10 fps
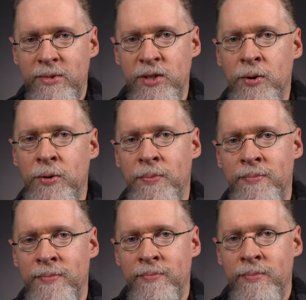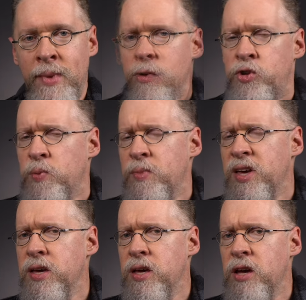So, to
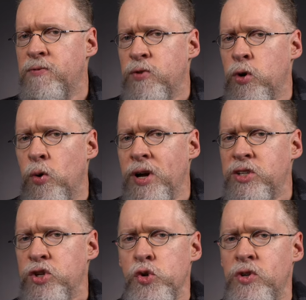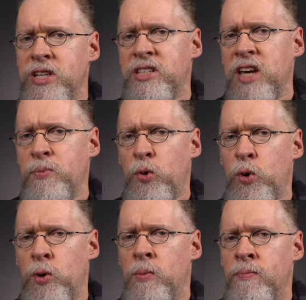me, if they're going to
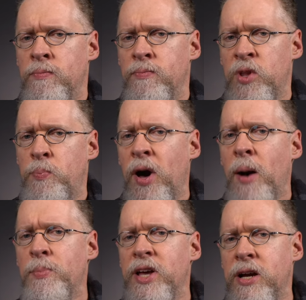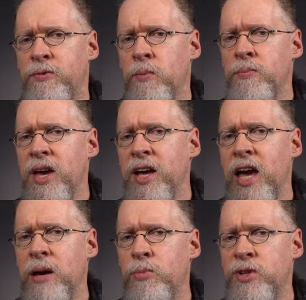disable the public from being
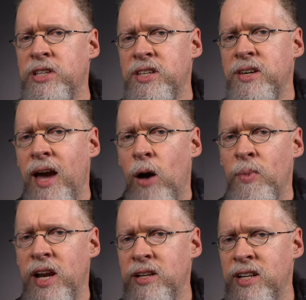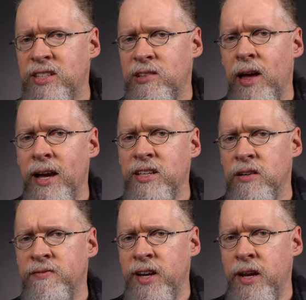able to see how many dislikes
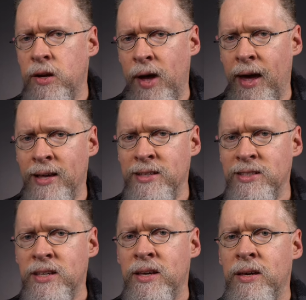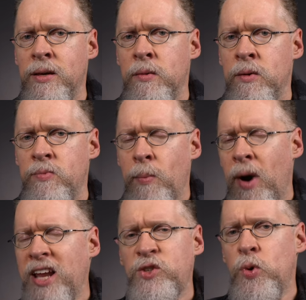a video has, they
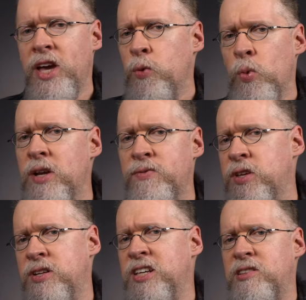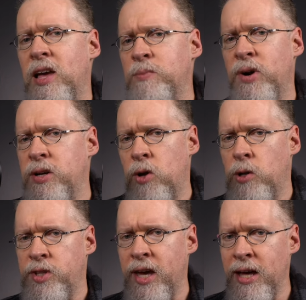might as well get rid of the dislike button
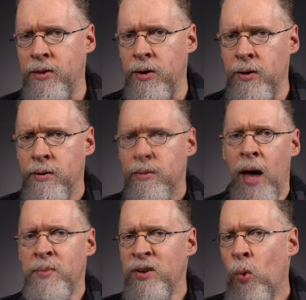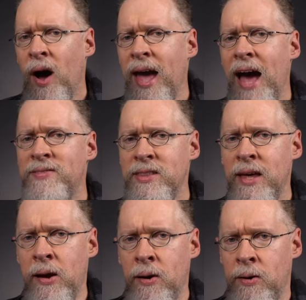altogether. I mean, why have it
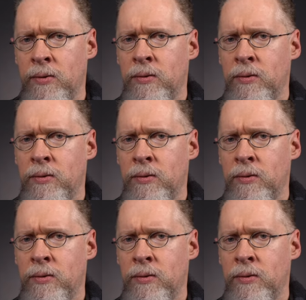there?